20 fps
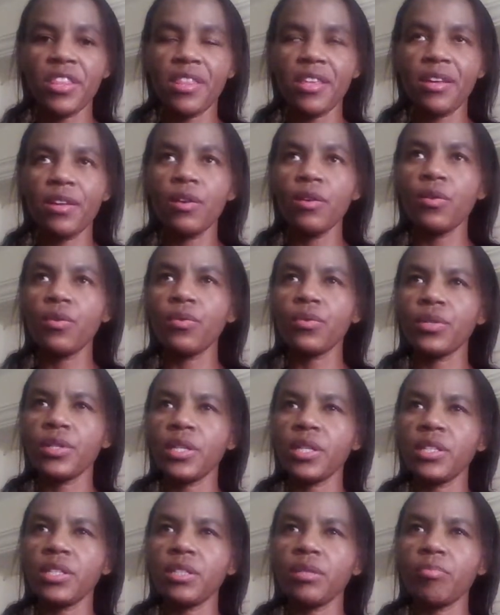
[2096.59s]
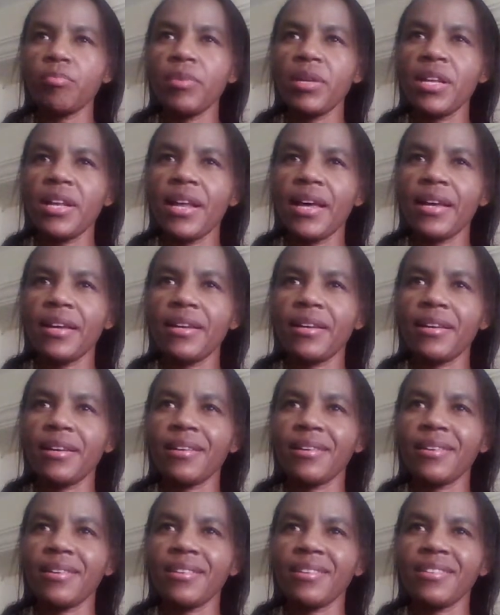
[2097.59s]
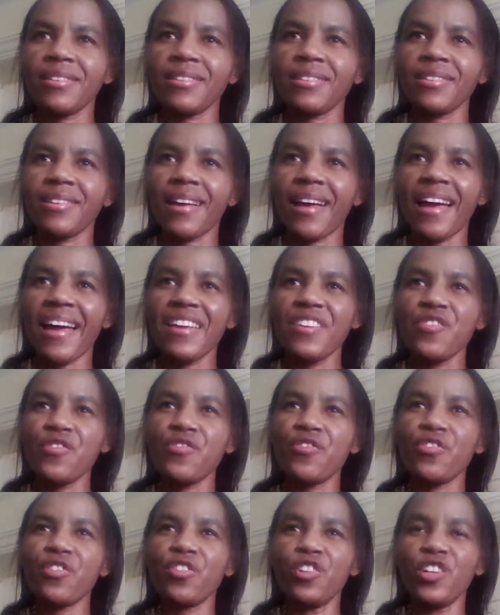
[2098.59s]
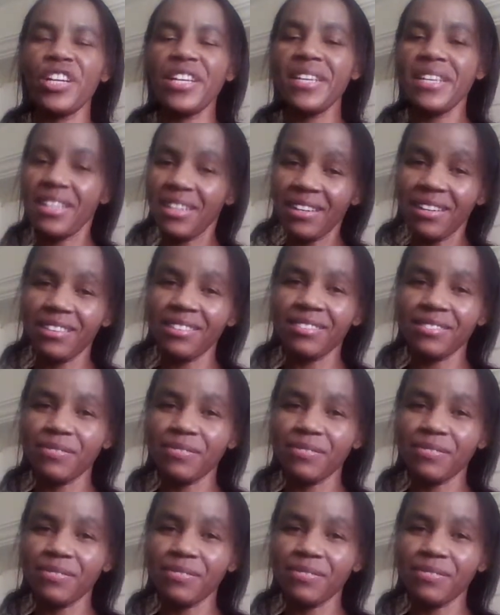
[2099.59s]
they looked at me like, are you for real?